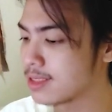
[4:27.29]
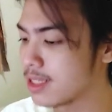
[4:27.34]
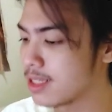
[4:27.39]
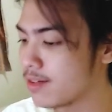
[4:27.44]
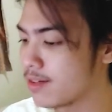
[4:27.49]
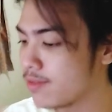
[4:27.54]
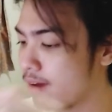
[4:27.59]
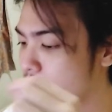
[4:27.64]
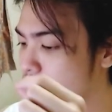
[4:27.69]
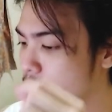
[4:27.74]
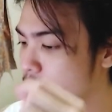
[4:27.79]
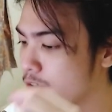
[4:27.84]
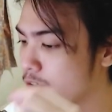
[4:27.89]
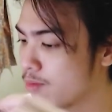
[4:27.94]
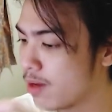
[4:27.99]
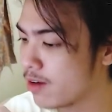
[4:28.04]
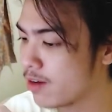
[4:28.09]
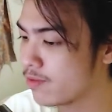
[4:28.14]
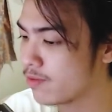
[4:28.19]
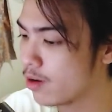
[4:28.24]
If I go to
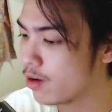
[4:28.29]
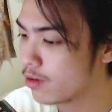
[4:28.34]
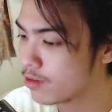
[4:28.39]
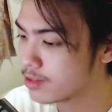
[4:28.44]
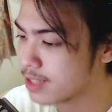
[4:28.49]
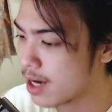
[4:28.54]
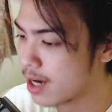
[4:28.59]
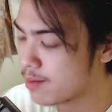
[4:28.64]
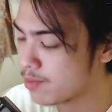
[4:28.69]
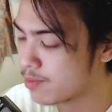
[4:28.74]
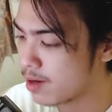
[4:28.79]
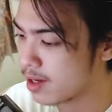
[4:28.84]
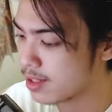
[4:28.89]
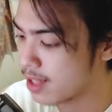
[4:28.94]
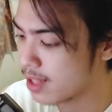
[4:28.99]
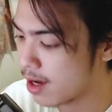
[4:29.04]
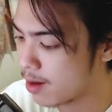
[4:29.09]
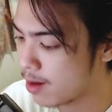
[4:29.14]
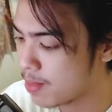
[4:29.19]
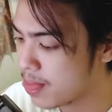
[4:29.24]
my Photos app right
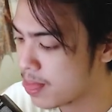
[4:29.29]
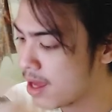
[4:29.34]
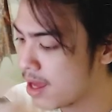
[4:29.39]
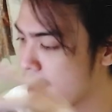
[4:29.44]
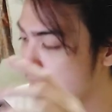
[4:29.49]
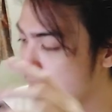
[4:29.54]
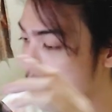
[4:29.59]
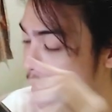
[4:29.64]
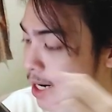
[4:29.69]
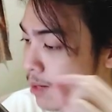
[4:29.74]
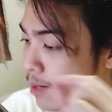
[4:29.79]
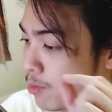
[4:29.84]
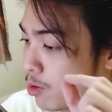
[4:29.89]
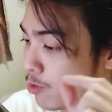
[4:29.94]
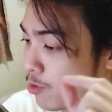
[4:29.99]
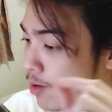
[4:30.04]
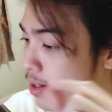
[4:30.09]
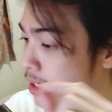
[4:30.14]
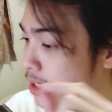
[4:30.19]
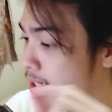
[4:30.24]
now, and I'm
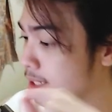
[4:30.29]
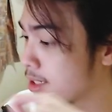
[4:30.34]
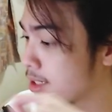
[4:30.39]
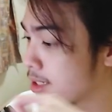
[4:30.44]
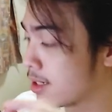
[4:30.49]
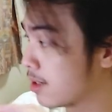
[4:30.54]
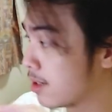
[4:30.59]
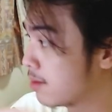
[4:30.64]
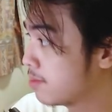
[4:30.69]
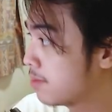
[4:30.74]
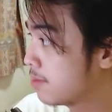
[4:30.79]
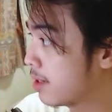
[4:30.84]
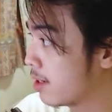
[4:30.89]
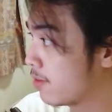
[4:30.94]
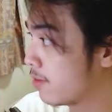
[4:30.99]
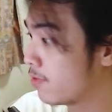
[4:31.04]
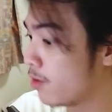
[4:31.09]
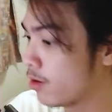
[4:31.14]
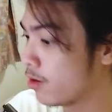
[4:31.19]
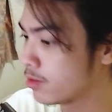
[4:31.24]
already in a
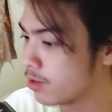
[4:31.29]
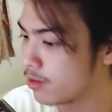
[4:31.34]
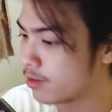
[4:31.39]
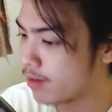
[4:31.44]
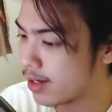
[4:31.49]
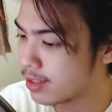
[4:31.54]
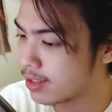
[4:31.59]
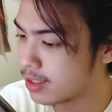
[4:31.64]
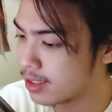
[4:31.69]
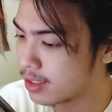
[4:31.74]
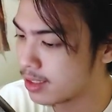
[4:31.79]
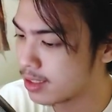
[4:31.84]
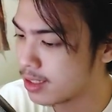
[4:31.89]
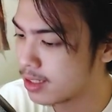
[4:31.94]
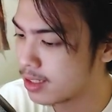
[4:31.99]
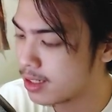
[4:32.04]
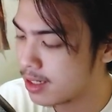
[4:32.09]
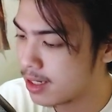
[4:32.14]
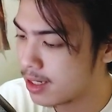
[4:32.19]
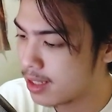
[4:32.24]
folder right here,
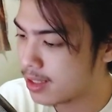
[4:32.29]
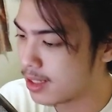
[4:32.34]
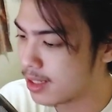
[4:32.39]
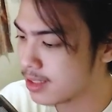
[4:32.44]
this